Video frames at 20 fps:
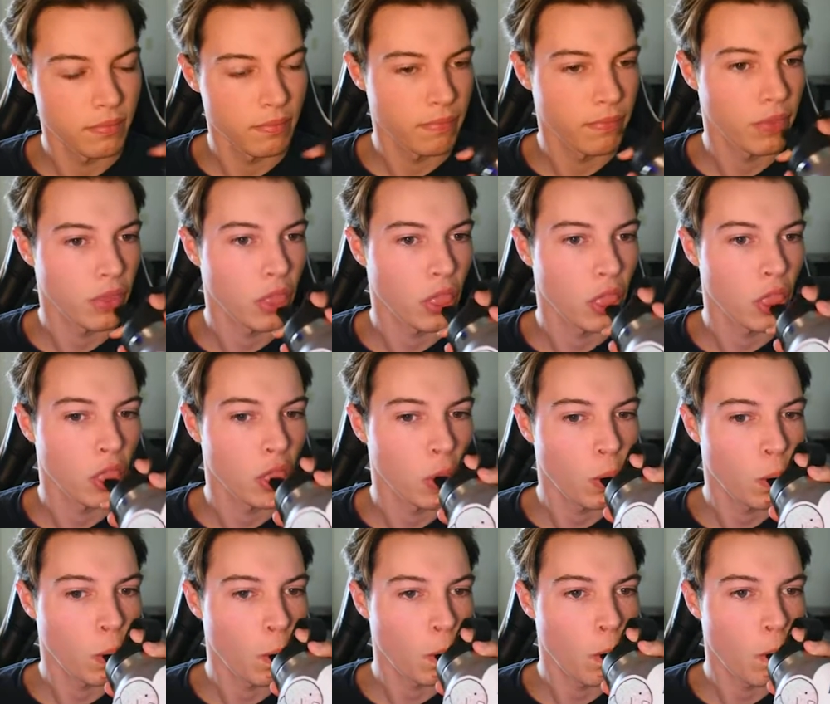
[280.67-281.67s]

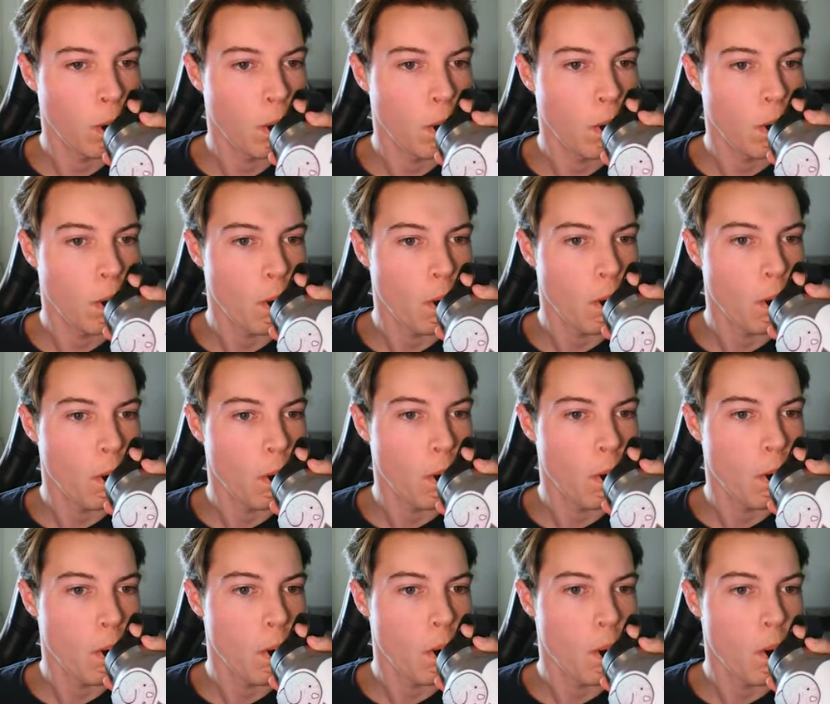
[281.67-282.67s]

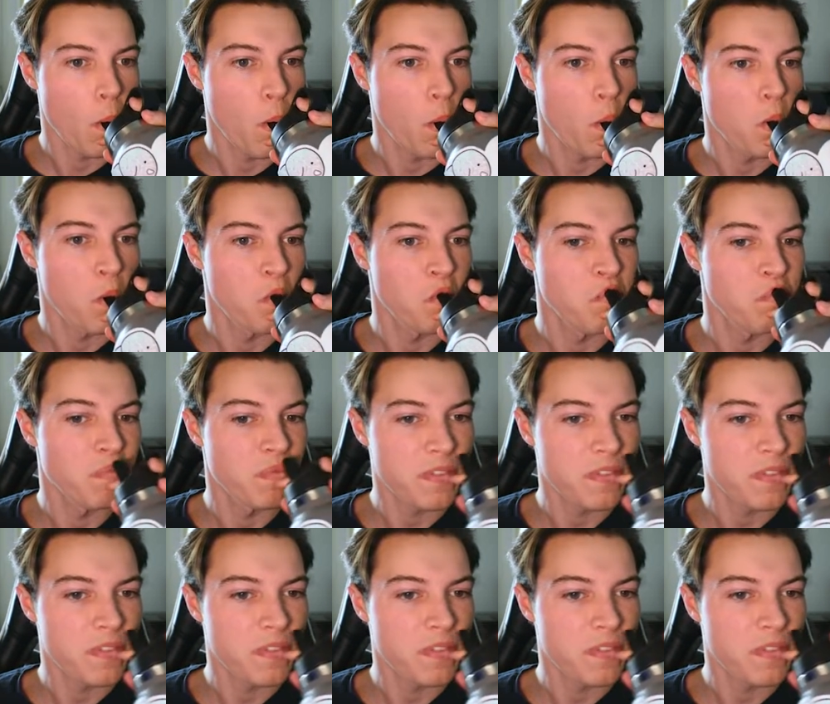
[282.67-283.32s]
No one is speaking in this clip.